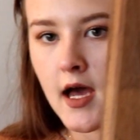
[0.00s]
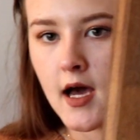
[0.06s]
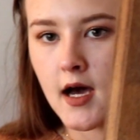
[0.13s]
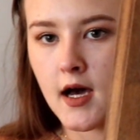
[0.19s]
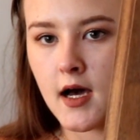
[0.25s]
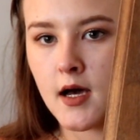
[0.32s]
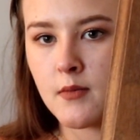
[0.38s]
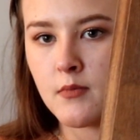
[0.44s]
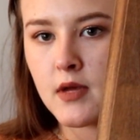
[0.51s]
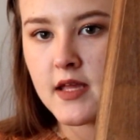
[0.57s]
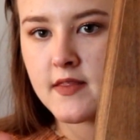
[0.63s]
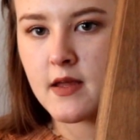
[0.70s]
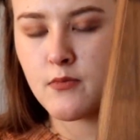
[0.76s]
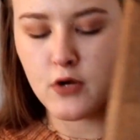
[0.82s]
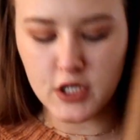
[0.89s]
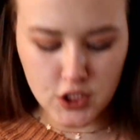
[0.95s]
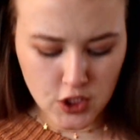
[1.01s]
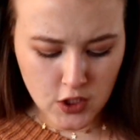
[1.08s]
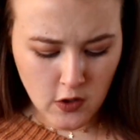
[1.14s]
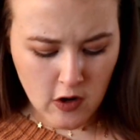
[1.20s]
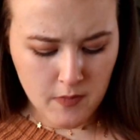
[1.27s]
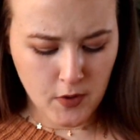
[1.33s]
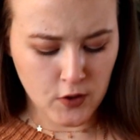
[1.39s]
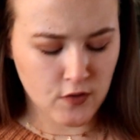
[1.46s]
Um, and I'm pretty sure
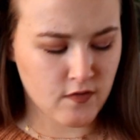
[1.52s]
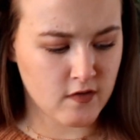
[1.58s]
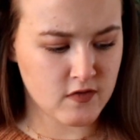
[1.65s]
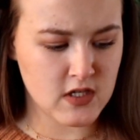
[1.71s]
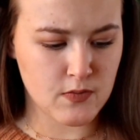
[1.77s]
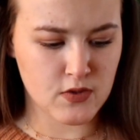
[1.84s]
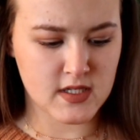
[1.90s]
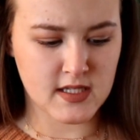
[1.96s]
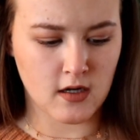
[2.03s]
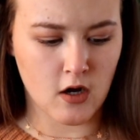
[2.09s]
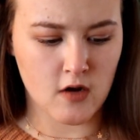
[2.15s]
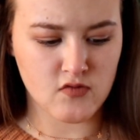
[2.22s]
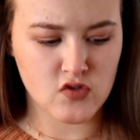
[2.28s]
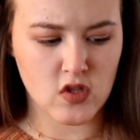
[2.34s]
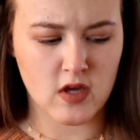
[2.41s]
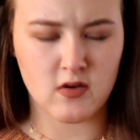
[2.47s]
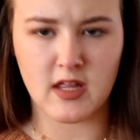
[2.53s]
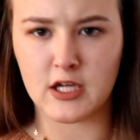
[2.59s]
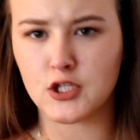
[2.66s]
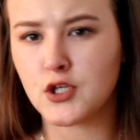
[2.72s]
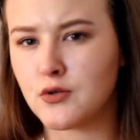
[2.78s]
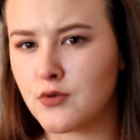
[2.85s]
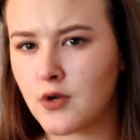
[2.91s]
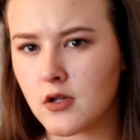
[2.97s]
they are both 50% off, so they were
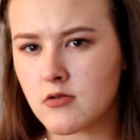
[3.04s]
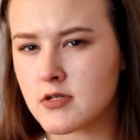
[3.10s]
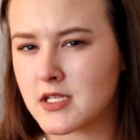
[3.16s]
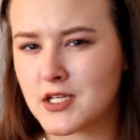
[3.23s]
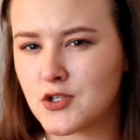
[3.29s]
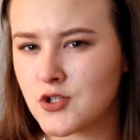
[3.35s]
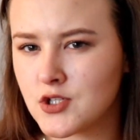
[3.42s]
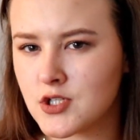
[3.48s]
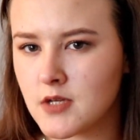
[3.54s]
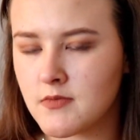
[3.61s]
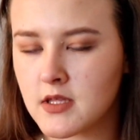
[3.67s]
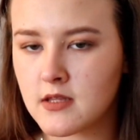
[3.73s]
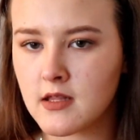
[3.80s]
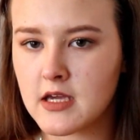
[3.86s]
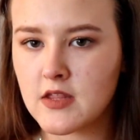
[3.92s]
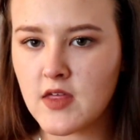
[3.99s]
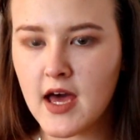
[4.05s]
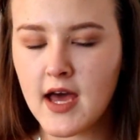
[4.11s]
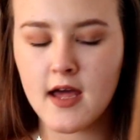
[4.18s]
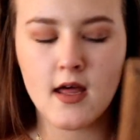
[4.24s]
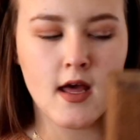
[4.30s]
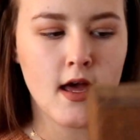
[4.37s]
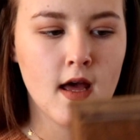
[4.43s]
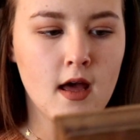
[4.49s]
like $2 each or something like that.